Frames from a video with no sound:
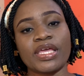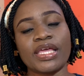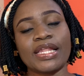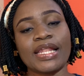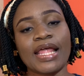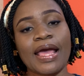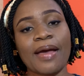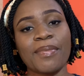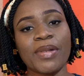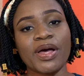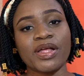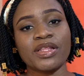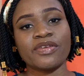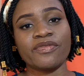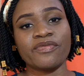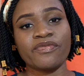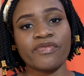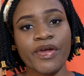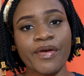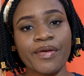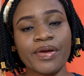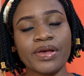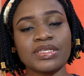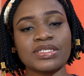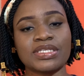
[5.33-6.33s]
about the
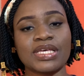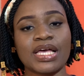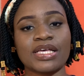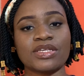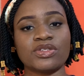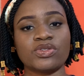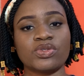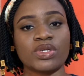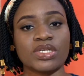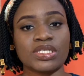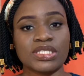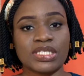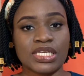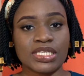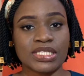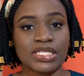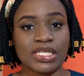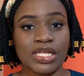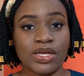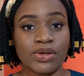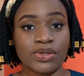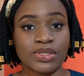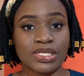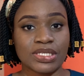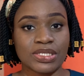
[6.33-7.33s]
various
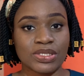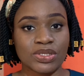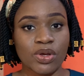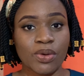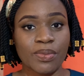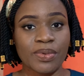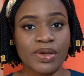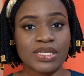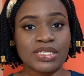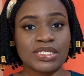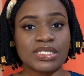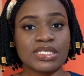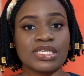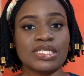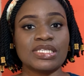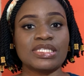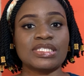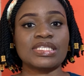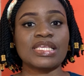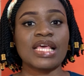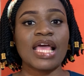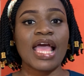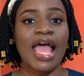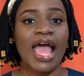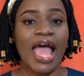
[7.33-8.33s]
gastrointestinal disturbances
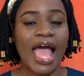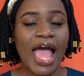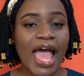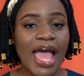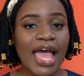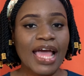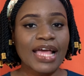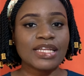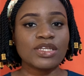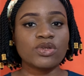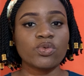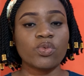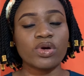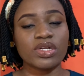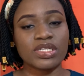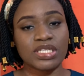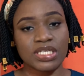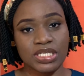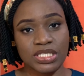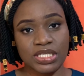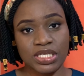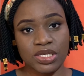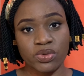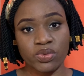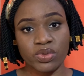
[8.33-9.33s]
and what
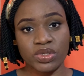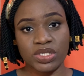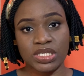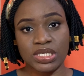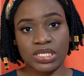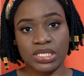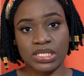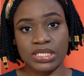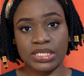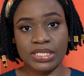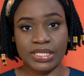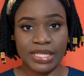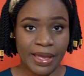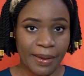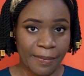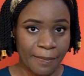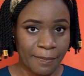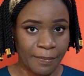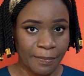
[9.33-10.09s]
distinguishes them.